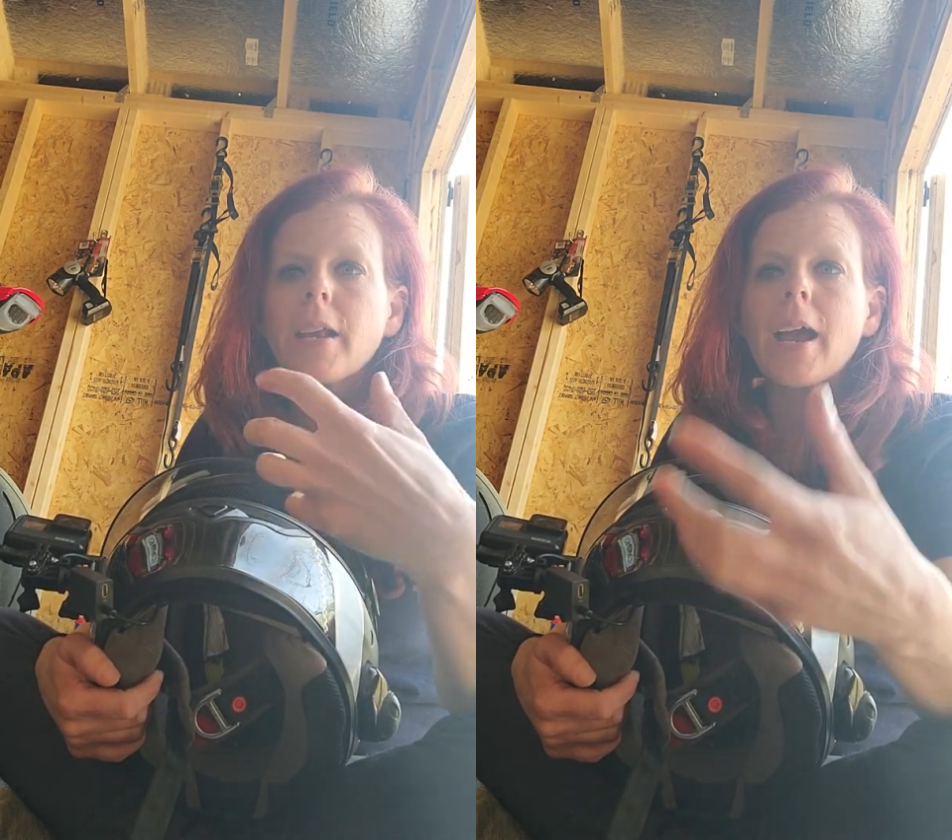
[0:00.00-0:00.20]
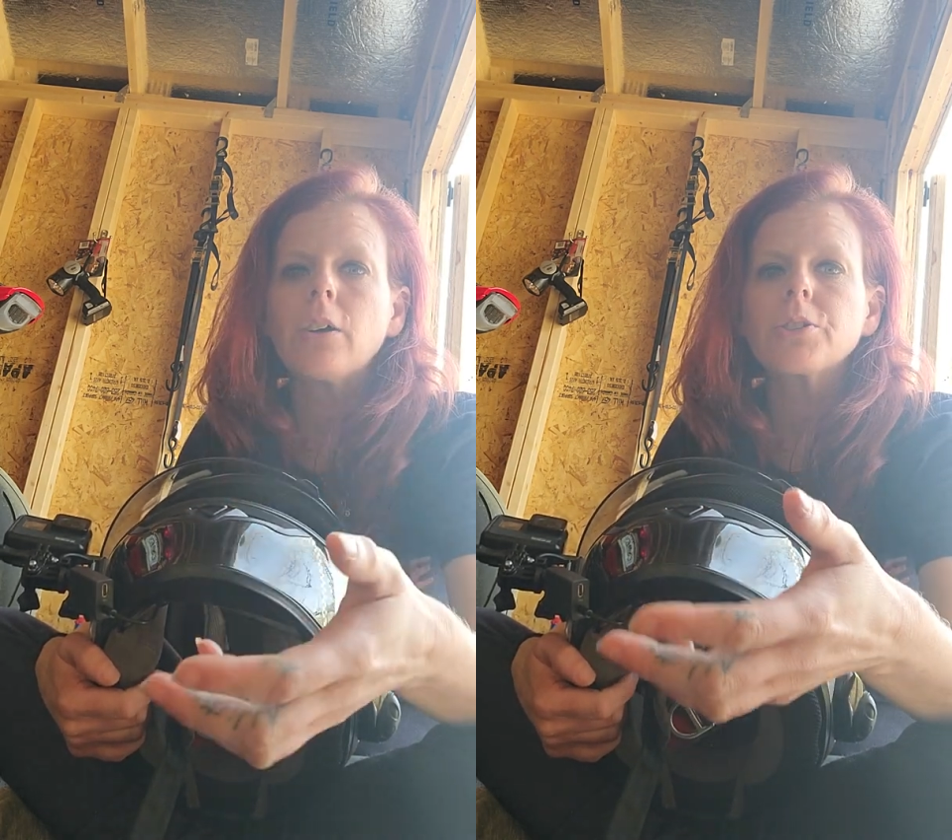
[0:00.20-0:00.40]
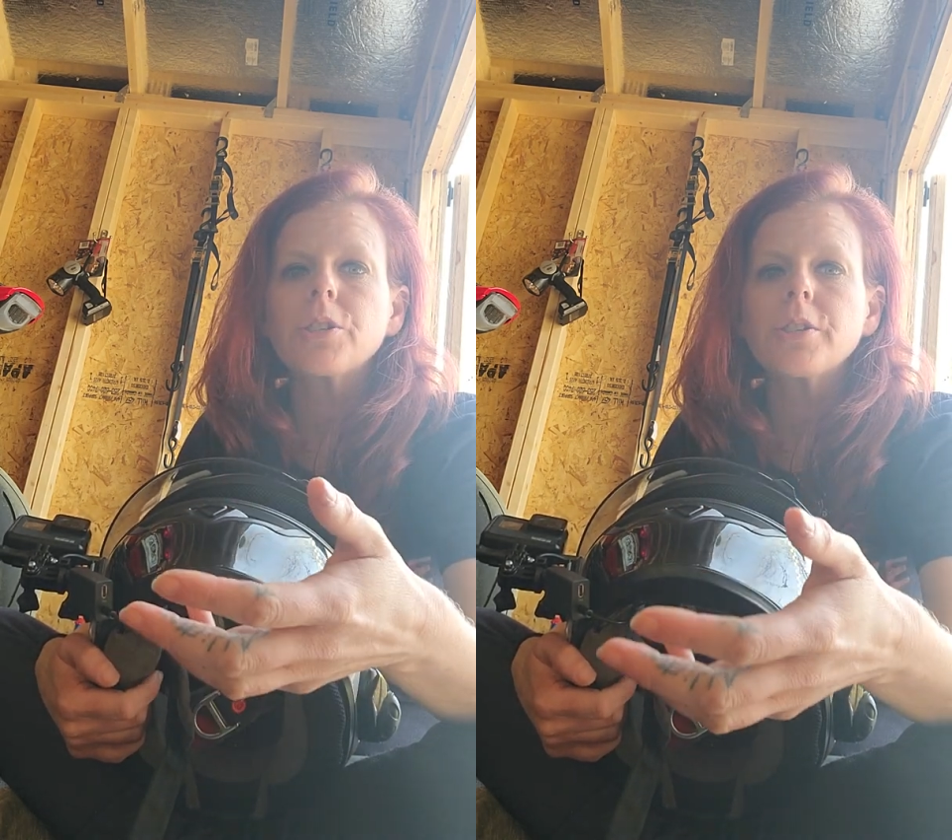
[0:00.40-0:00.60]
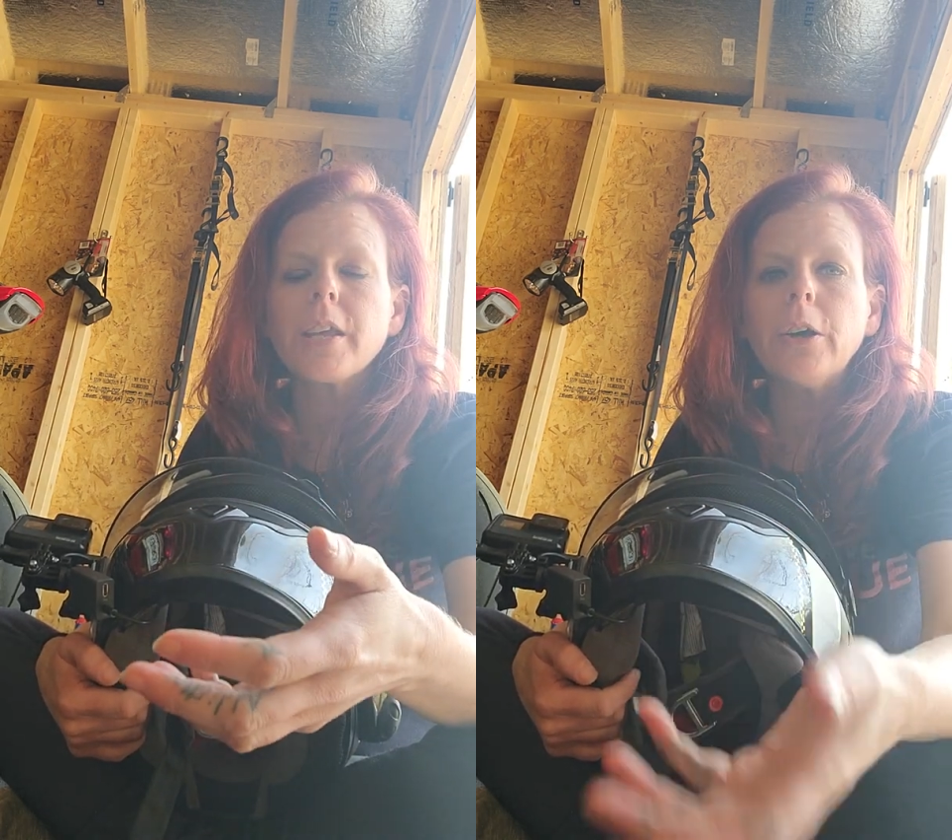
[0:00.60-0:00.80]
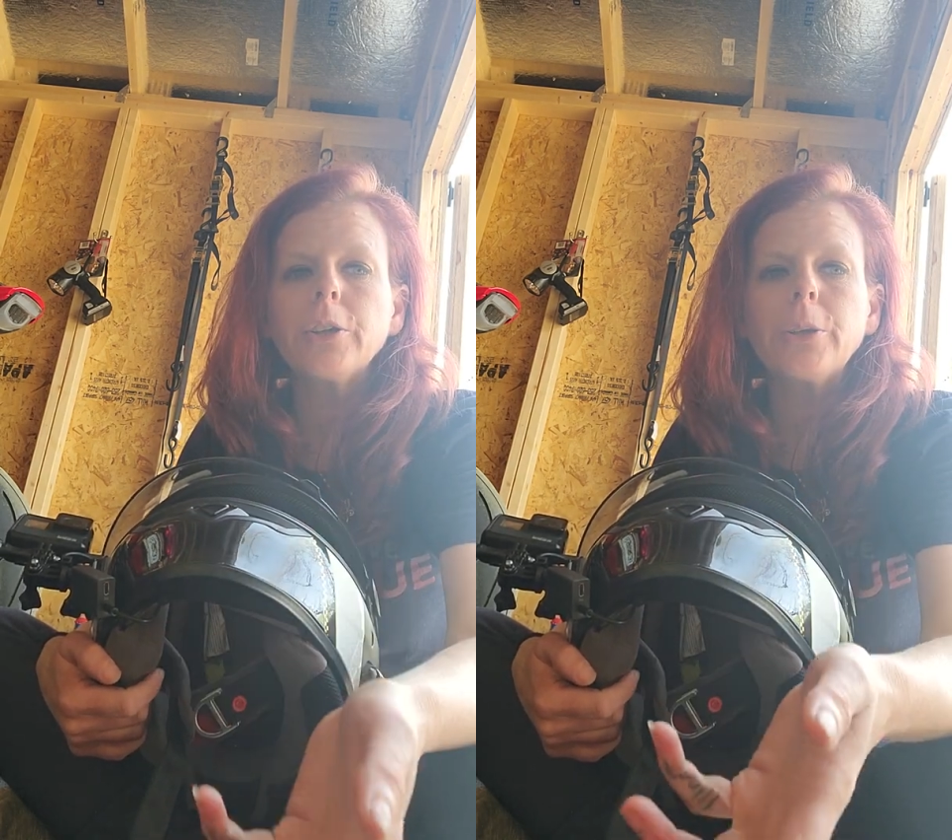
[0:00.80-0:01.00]
out to
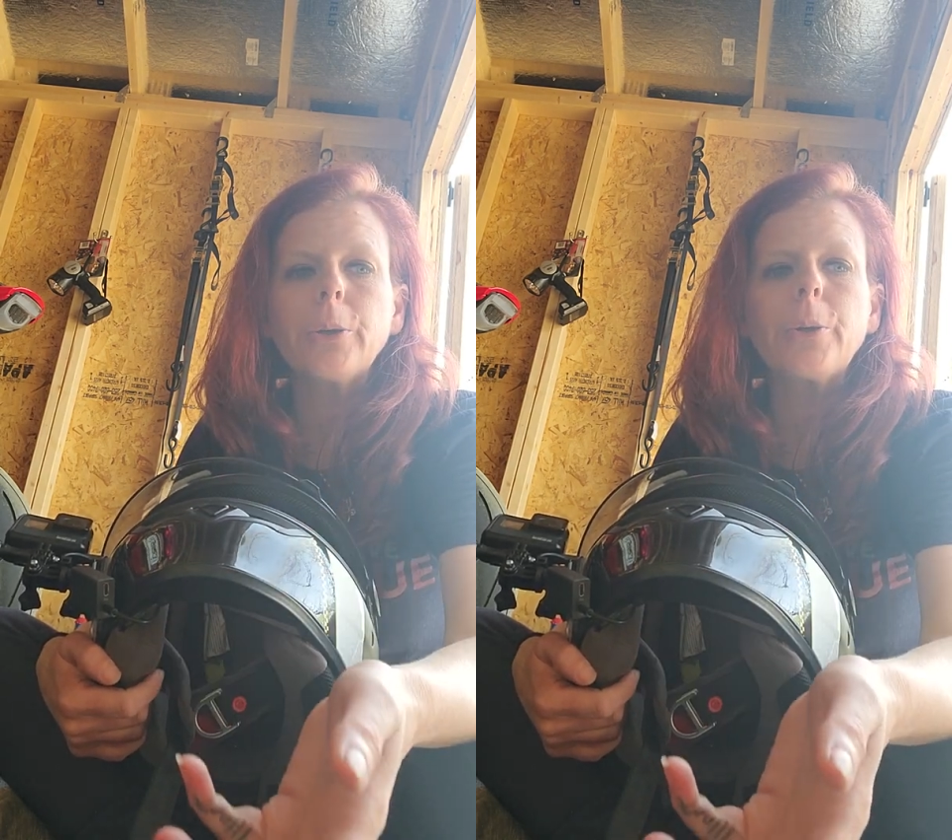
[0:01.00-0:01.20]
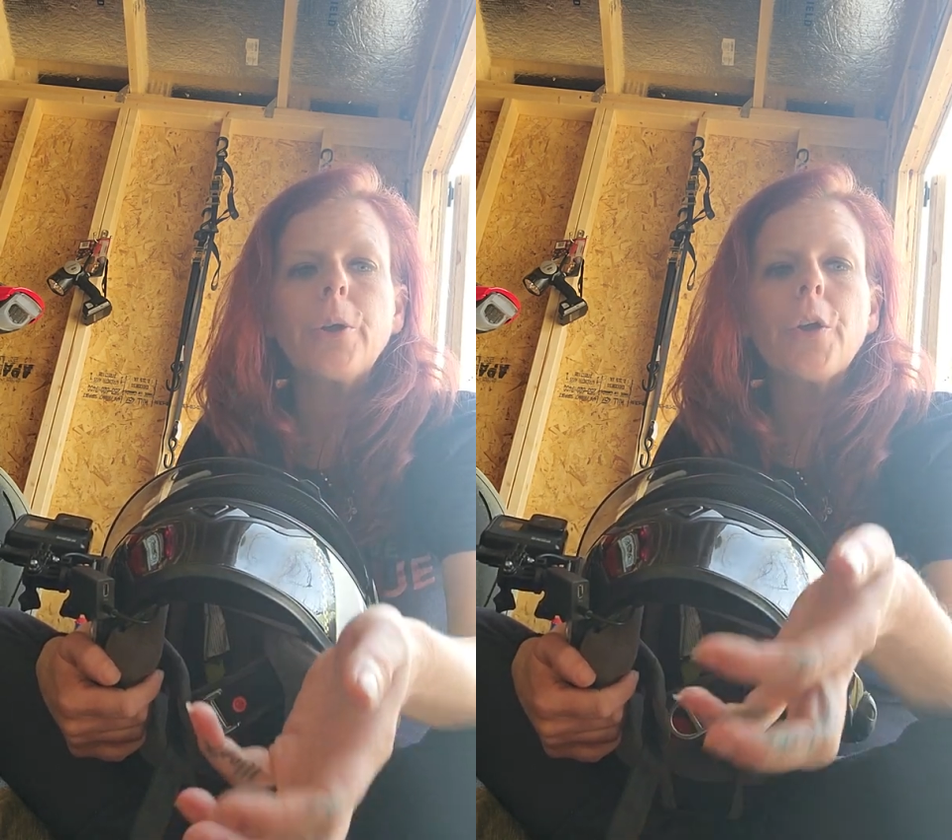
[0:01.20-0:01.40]
tell you.